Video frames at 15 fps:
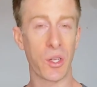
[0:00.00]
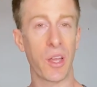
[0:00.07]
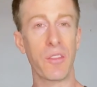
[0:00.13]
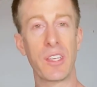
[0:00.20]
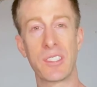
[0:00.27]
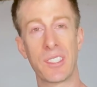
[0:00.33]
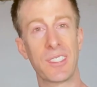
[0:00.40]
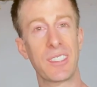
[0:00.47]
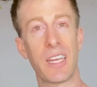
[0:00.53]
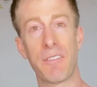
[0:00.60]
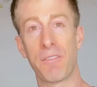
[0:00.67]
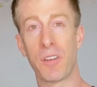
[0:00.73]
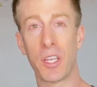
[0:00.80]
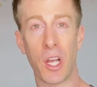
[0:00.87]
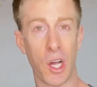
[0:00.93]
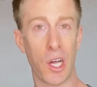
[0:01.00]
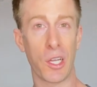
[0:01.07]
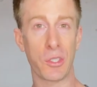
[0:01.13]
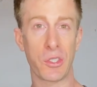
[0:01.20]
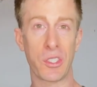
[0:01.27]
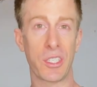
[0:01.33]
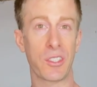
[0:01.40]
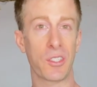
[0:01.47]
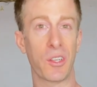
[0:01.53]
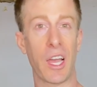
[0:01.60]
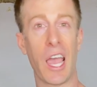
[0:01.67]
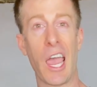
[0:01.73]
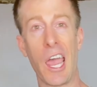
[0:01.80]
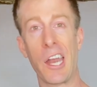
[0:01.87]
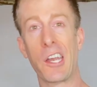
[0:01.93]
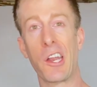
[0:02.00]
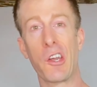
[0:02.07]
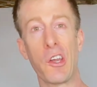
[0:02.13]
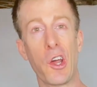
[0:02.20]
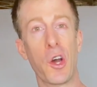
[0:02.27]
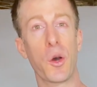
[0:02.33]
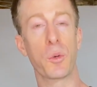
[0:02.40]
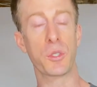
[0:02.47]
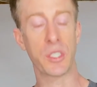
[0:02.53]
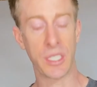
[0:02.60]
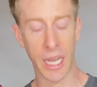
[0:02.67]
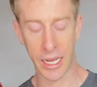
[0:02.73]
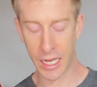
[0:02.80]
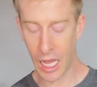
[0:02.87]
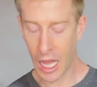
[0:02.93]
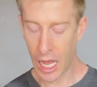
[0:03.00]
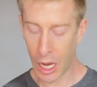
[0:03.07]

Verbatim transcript: And this is definitely all sizzle and no steak.